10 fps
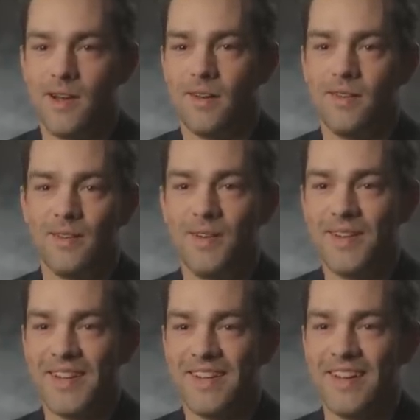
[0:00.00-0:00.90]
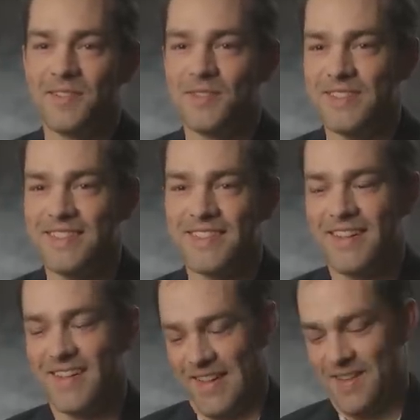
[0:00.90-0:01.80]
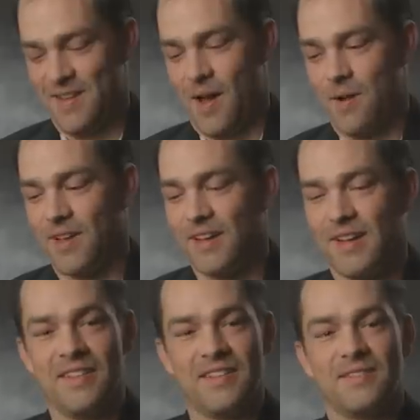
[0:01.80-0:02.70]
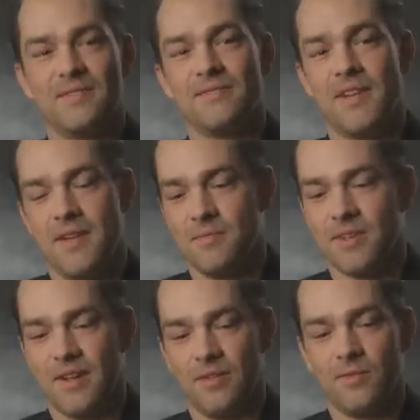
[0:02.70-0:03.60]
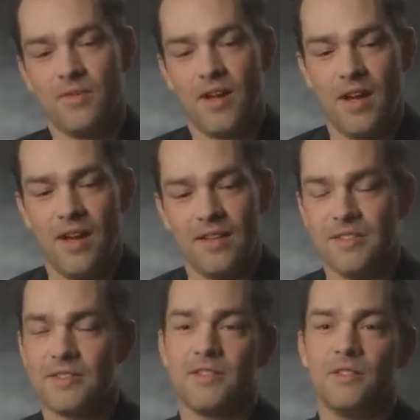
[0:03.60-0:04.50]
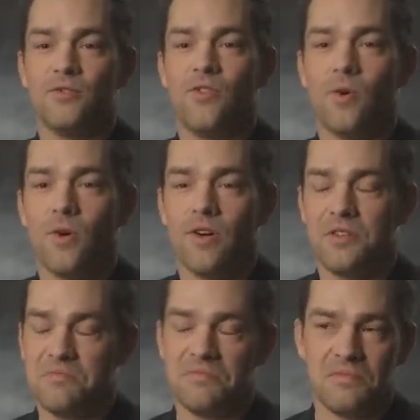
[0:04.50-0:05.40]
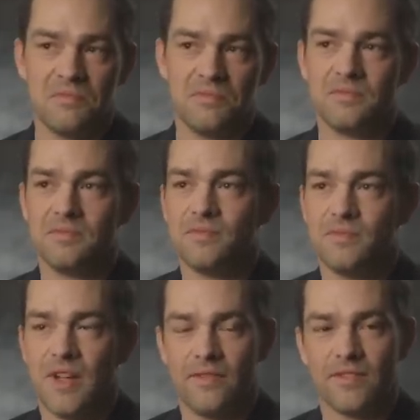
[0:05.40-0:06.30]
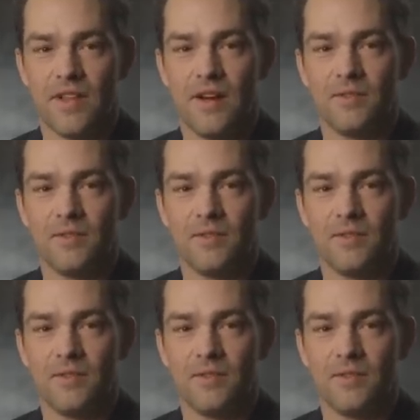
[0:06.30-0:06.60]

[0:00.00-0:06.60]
No, it was. I'm gonna enlist to do 4, and after that